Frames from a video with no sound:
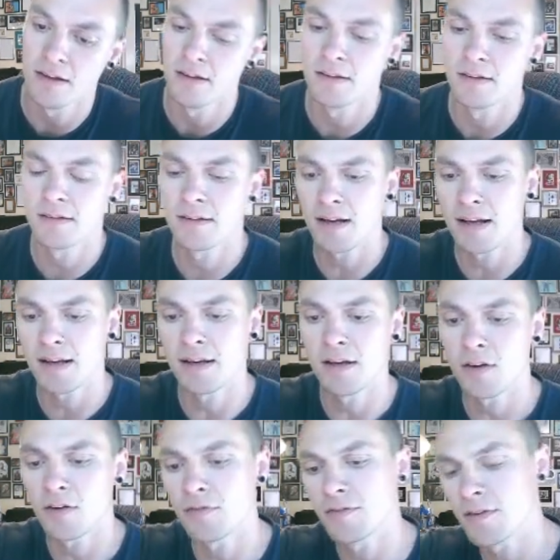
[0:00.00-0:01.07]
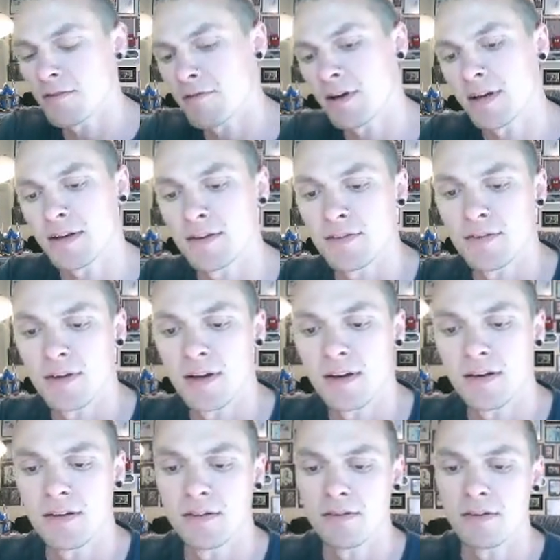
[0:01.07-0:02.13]
slightly off to the right hand side,
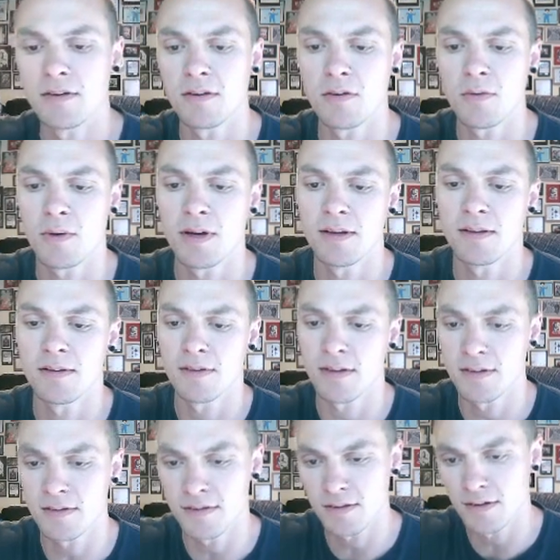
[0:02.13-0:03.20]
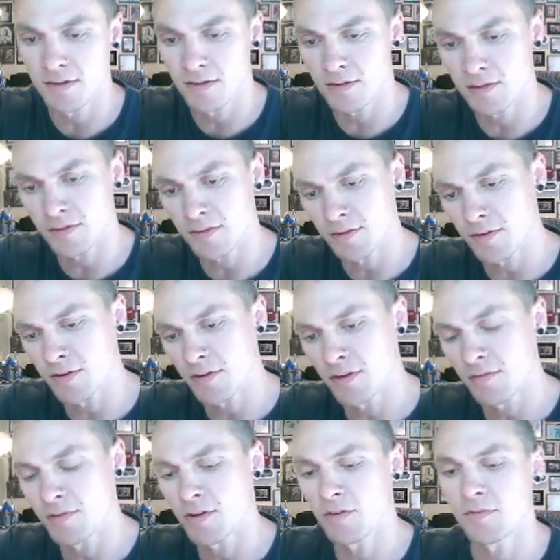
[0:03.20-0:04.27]
so not quite in the centre, and also
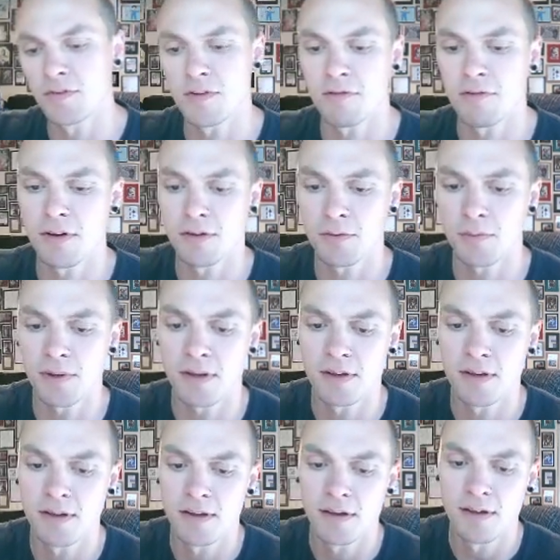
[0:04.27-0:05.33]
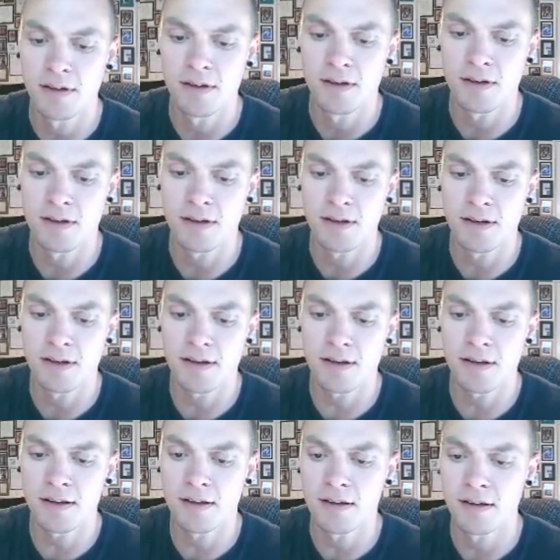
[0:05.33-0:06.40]
curving off to the right as well. And again here,
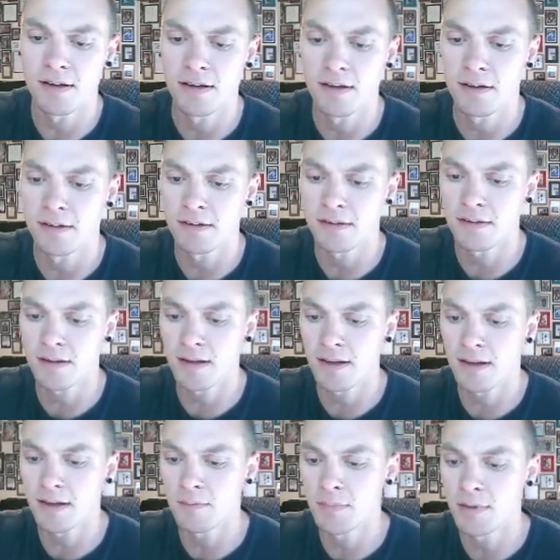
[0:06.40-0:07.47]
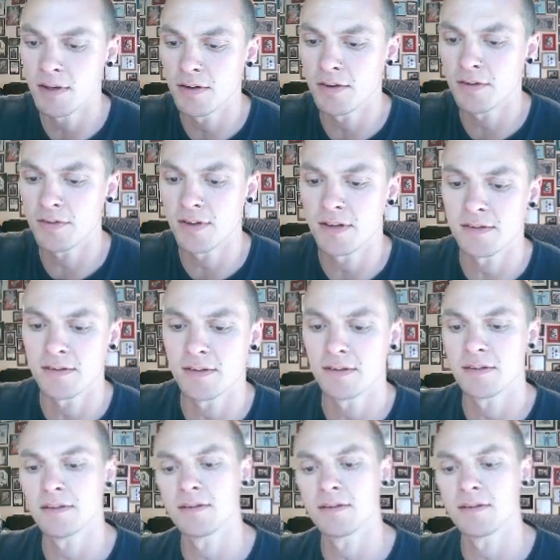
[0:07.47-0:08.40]
slightly below centre and